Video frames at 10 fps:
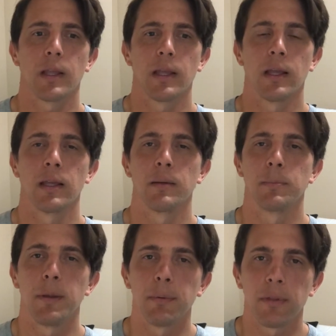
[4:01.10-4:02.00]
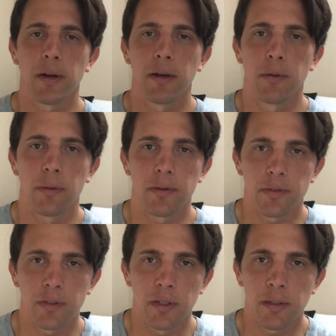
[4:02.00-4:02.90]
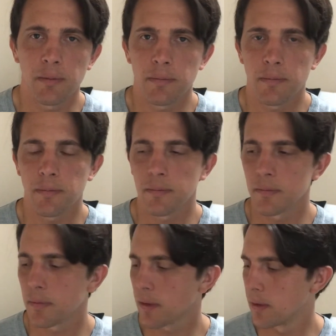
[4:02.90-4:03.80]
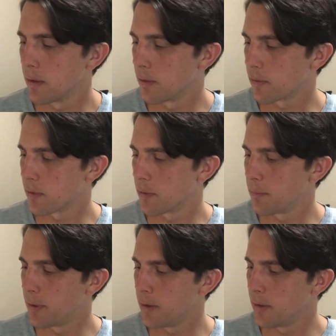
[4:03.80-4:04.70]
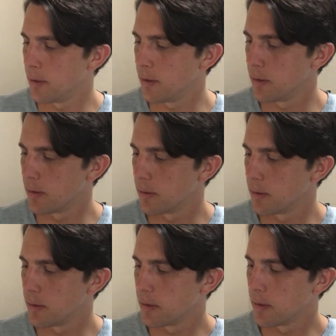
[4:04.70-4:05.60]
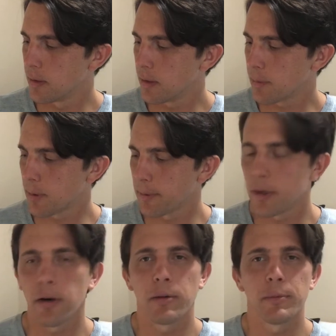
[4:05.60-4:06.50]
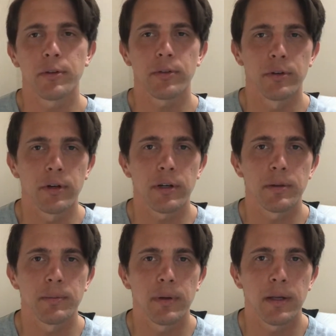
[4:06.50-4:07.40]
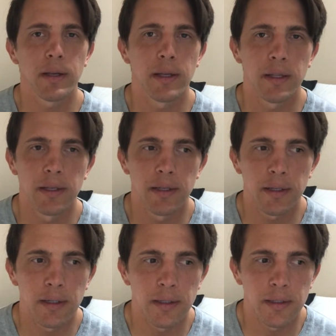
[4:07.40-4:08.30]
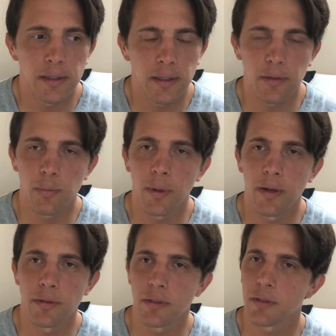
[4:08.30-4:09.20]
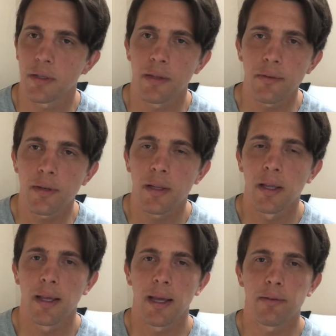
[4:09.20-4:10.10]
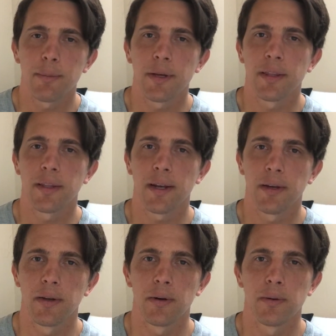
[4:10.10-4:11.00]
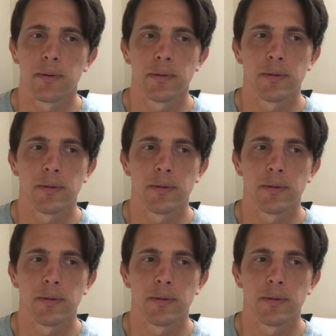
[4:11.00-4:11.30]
and people that I knew that sing. It's going to be probably calling Mr. Hook, and as well, just giving everybody that I know